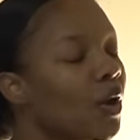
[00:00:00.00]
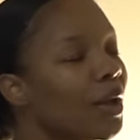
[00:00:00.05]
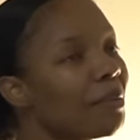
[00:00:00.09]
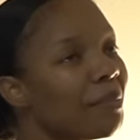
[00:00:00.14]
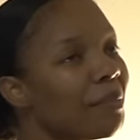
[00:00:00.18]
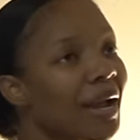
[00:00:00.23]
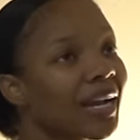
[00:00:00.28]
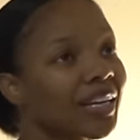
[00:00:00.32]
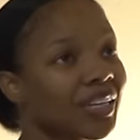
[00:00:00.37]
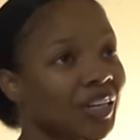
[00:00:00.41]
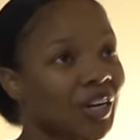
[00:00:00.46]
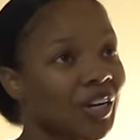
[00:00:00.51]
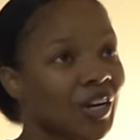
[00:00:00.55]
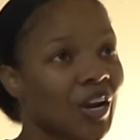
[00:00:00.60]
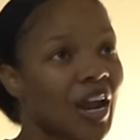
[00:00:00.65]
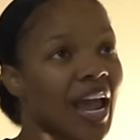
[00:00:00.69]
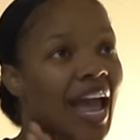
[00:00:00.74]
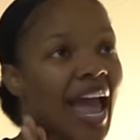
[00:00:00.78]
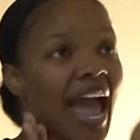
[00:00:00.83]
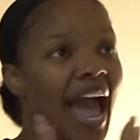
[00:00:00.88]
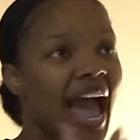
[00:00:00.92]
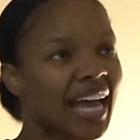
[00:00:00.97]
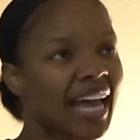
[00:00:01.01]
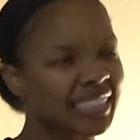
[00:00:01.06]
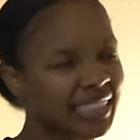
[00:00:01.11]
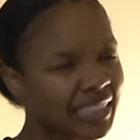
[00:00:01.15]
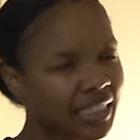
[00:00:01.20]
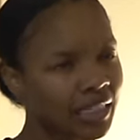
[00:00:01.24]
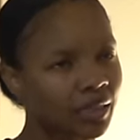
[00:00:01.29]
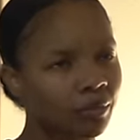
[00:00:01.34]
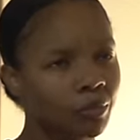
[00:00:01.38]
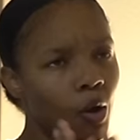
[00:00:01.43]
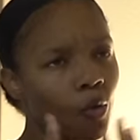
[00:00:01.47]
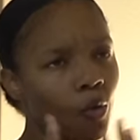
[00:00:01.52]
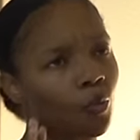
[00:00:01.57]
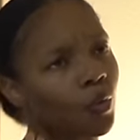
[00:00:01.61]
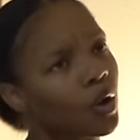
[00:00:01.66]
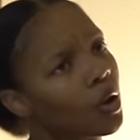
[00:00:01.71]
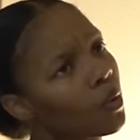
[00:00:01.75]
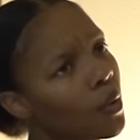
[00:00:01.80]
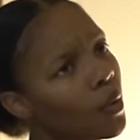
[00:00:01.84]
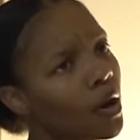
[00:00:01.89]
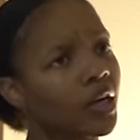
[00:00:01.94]
went back there asking him,
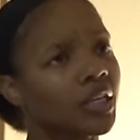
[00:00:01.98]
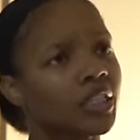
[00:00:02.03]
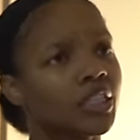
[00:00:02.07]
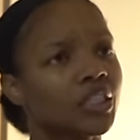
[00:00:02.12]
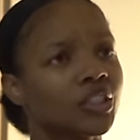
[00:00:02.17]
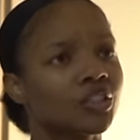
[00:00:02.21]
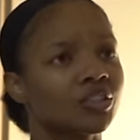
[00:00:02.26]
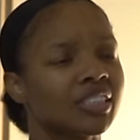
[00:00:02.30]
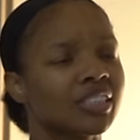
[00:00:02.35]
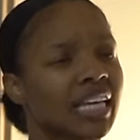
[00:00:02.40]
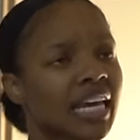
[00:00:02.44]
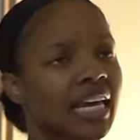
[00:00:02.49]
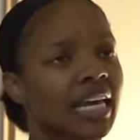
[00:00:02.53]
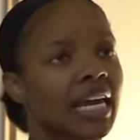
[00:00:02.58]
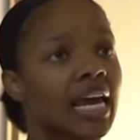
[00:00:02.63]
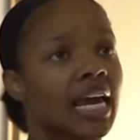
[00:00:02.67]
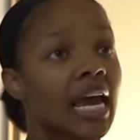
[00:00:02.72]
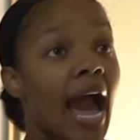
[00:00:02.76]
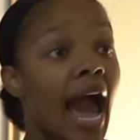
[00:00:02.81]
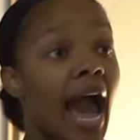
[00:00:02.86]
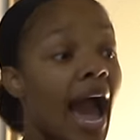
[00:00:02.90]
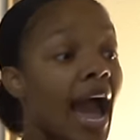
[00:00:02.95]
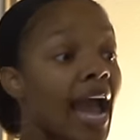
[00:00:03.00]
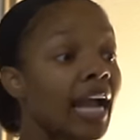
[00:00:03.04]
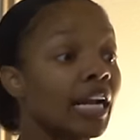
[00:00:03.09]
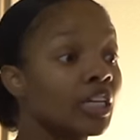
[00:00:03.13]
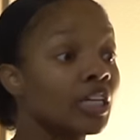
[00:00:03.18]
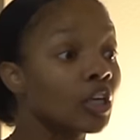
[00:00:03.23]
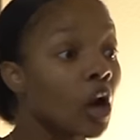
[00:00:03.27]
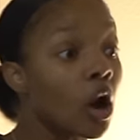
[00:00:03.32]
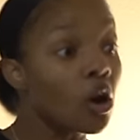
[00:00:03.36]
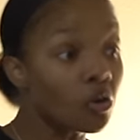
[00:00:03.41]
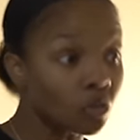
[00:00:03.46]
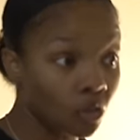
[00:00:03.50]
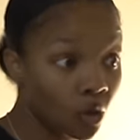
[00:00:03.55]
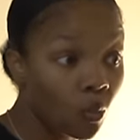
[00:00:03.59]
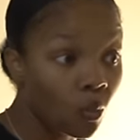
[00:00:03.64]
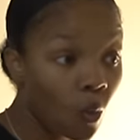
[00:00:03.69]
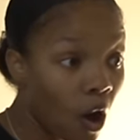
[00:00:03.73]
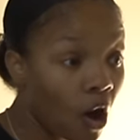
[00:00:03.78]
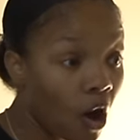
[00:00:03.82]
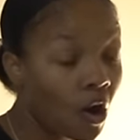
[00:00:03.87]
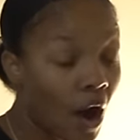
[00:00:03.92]
what word did you say? I know the
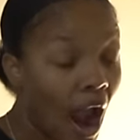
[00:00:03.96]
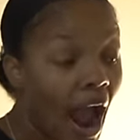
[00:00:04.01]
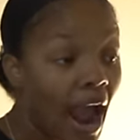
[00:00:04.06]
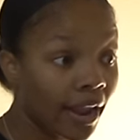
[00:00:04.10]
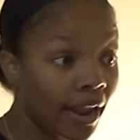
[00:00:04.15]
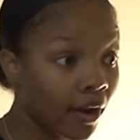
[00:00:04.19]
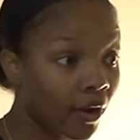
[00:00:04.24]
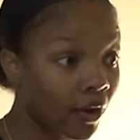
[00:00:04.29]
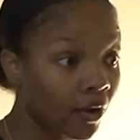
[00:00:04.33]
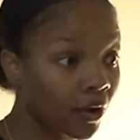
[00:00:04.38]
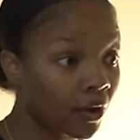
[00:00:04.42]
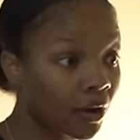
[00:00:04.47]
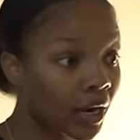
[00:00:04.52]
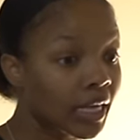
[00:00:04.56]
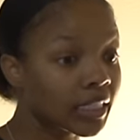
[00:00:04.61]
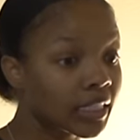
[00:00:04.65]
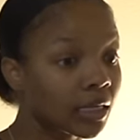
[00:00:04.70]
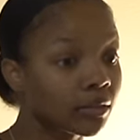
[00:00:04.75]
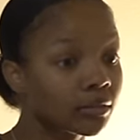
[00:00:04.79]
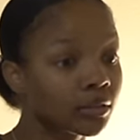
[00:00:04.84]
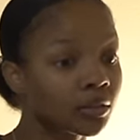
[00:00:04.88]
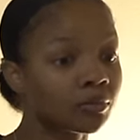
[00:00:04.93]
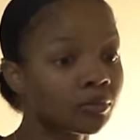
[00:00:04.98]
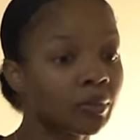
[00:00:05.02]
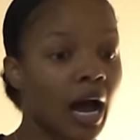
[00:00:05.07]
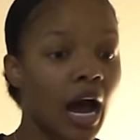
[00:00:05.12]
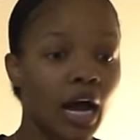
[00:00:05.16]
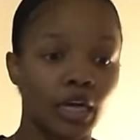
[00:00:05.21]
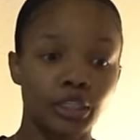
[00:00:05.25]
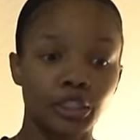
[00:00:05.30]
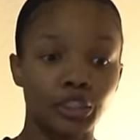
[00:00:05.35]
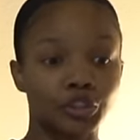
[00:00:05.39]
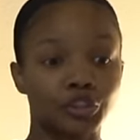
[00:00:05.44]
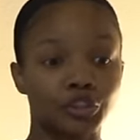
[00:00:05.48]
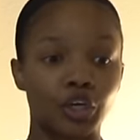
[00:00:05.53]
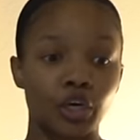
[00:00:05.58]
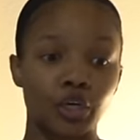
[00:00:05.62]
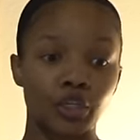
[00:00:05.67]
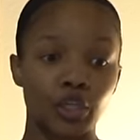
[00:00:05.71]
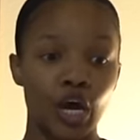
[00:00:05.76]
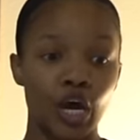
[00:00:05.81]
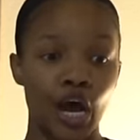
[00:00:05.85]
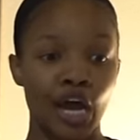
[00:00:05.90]
word I heard. And he says, I didn't
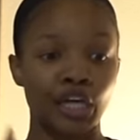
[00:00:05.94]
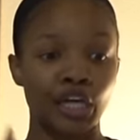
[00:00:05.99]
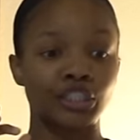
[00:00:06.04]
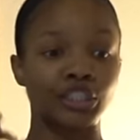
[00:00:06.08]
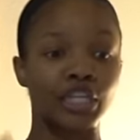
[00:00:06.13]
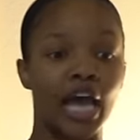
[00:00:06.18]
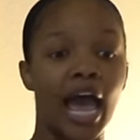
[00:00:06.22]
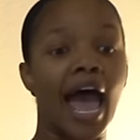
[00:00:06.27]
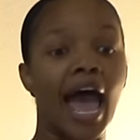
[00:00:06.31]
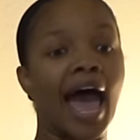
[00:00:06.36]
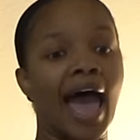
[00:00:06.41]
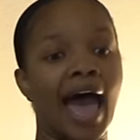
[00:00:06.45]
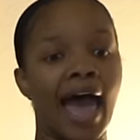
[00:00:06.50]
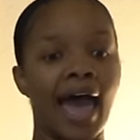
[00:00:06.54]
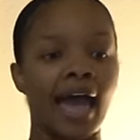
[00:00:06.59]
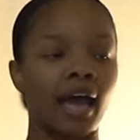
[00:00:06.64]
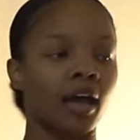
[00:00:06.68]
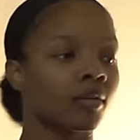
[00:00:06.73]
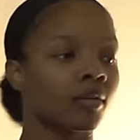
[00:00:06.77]
say that. I said ah.